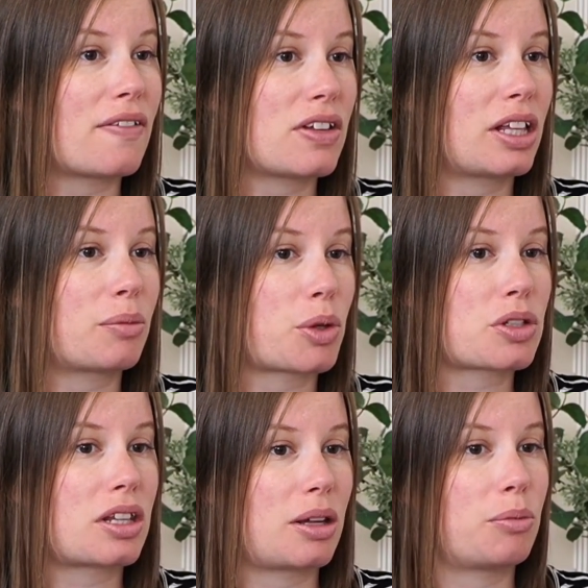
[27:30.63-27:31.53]
I feel like
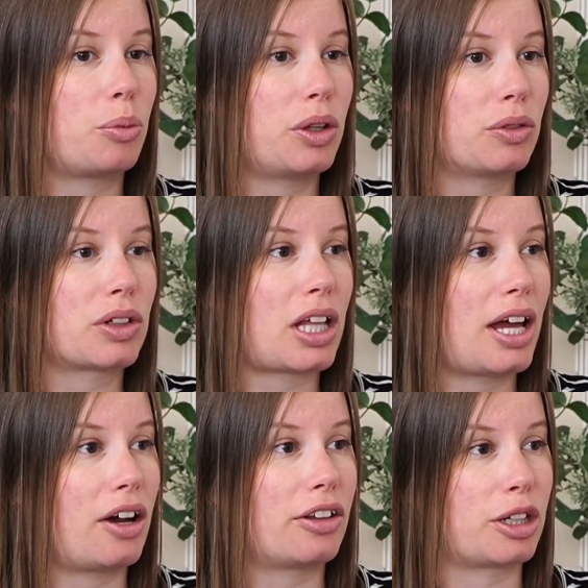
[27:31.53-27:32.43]
most of them will
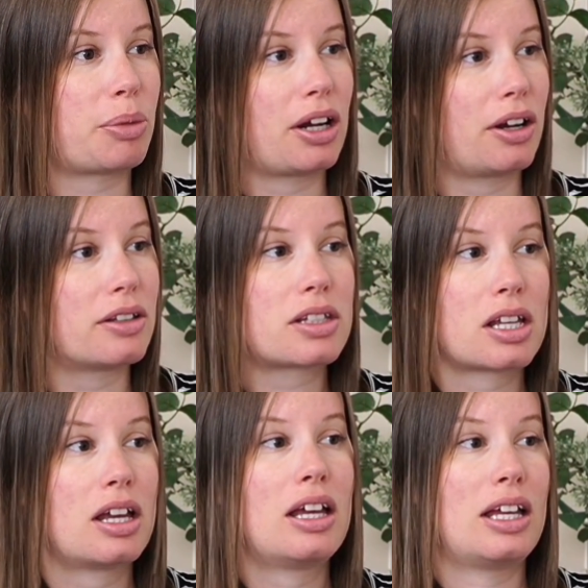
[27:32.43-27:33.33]
rely on their parents.
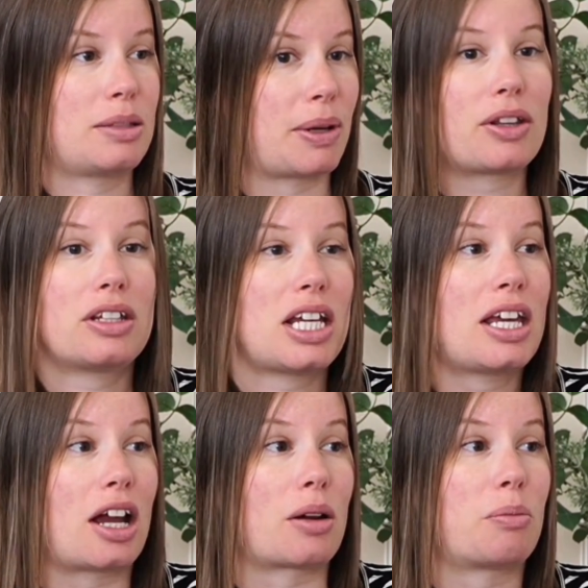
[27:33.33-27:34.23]
It's better than
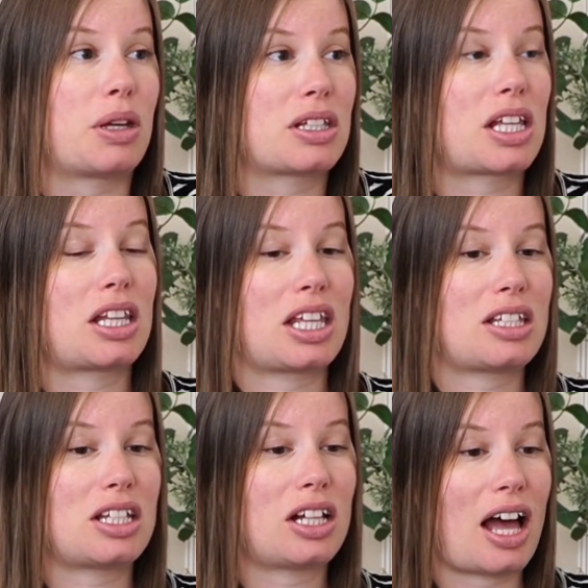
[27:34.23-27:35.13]
daycare because they
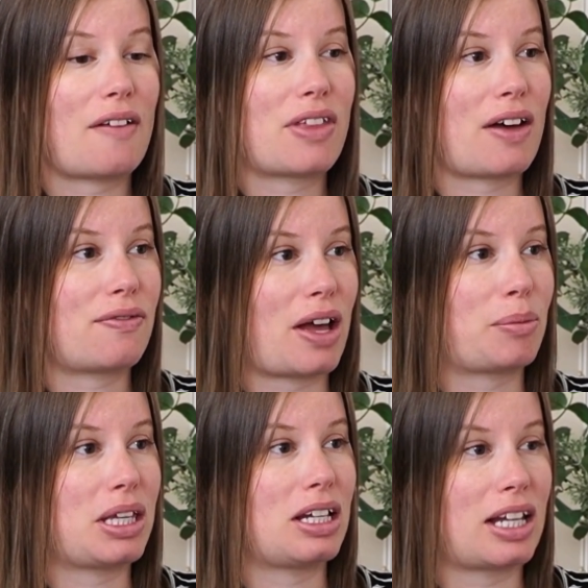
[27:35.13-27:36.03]
still have that
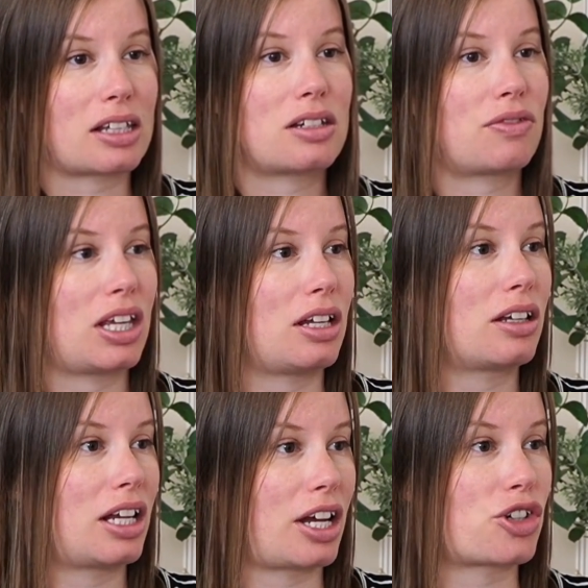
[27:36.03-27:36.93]
family next of kin
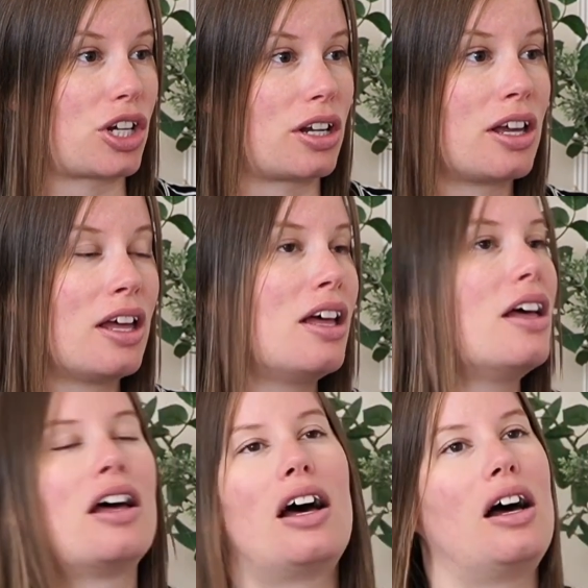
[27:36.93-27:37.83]
connection.
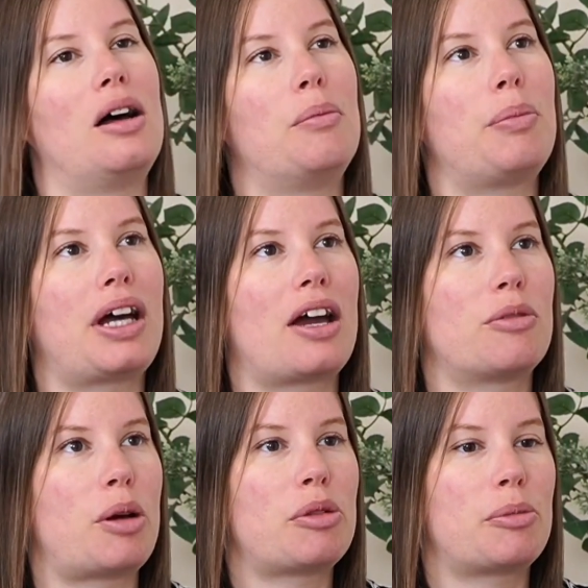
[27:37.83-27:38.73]
But I
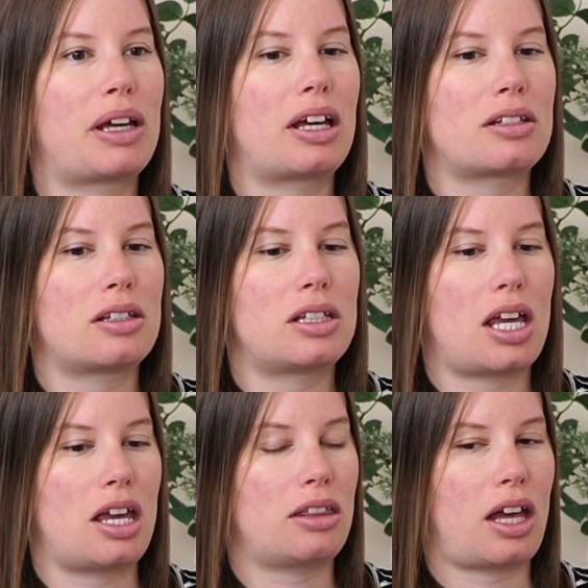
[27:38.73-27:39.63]
remember my cousin
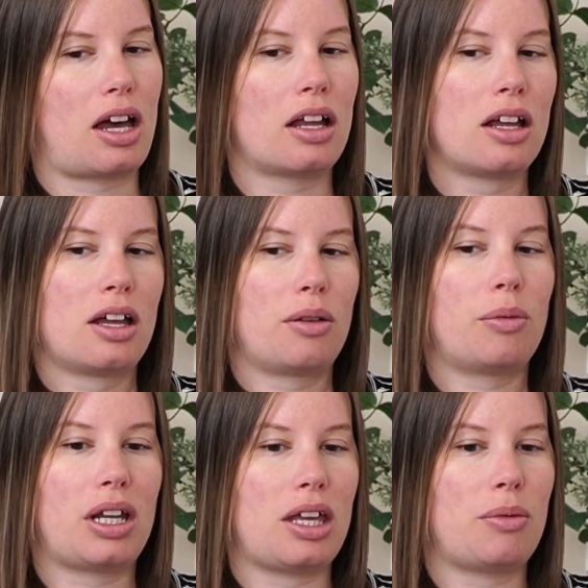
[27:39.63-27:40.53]
saying that
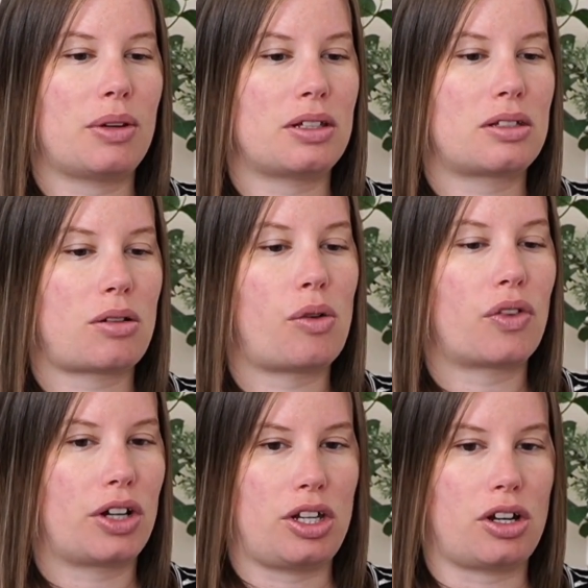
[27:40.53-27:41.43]
when he was
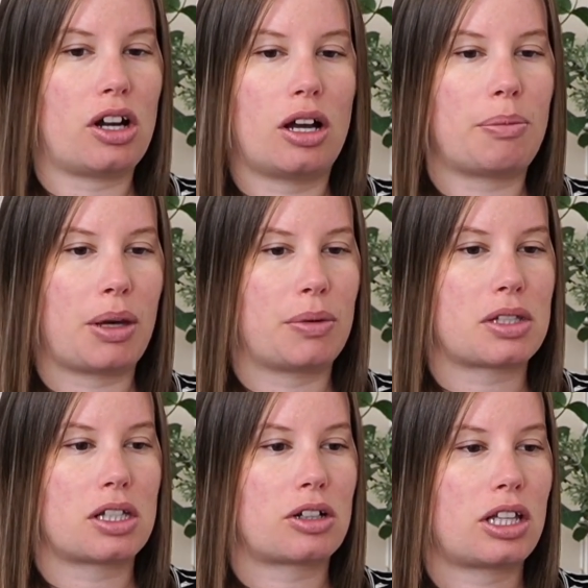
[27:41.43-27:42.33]
over in Europe, it
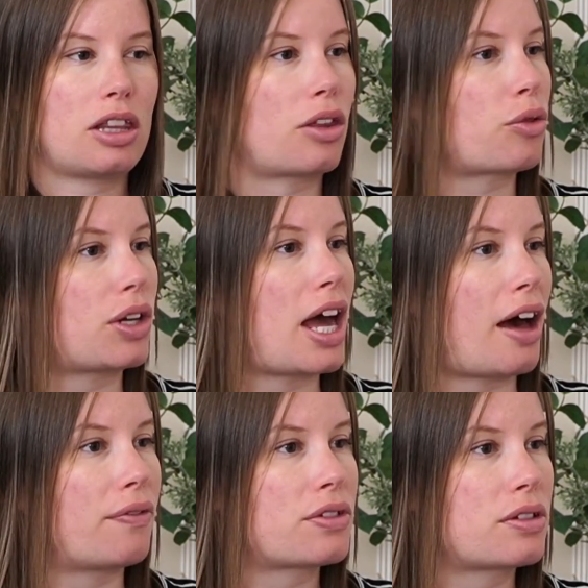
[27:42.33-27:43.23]
was literally the 3
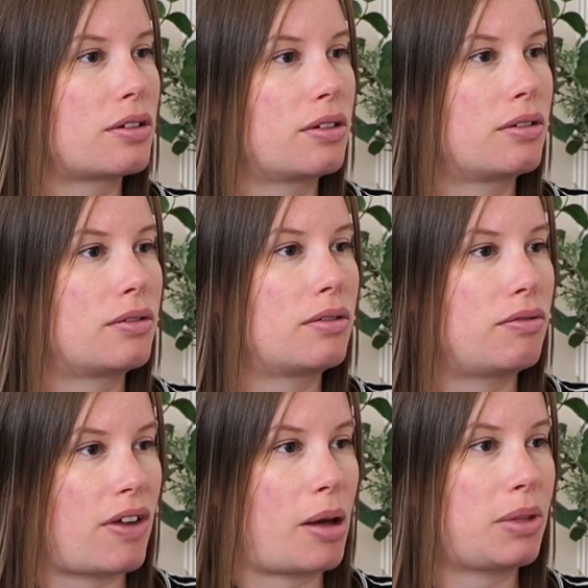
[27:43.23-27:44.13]
Fs:
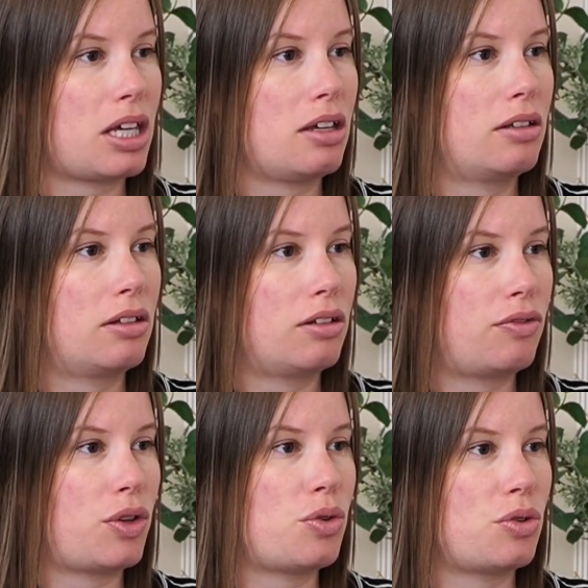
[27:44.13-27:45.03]
family,
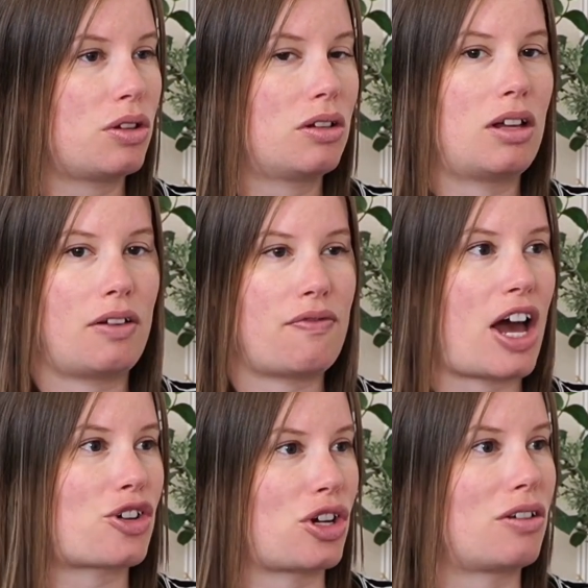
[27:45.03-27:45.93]
food, and
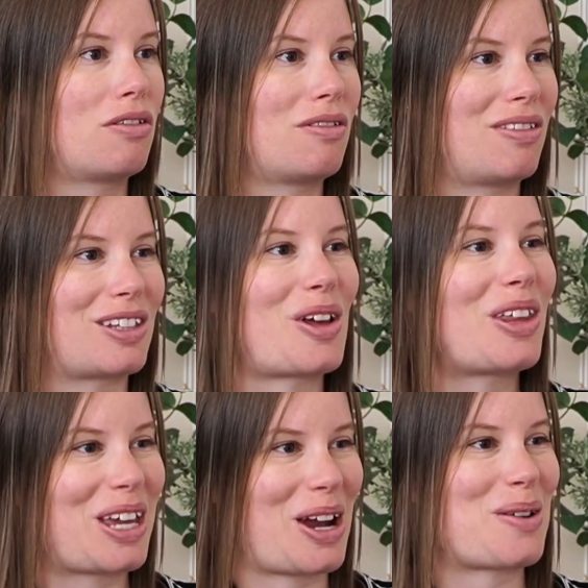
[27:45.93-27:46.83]
fashion. That's all
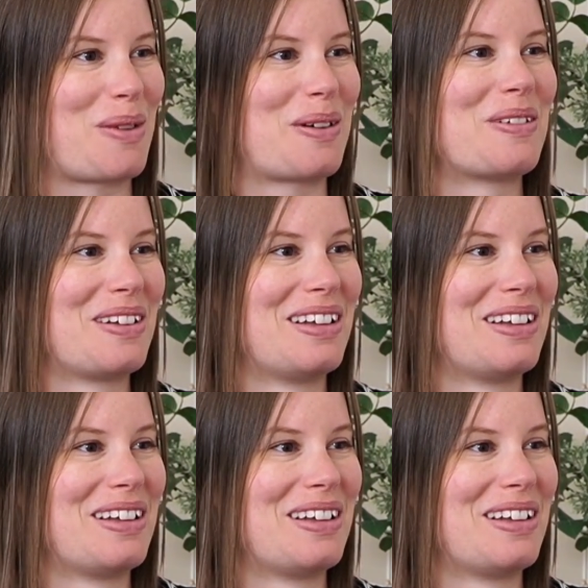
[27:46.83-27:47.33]
they cared about.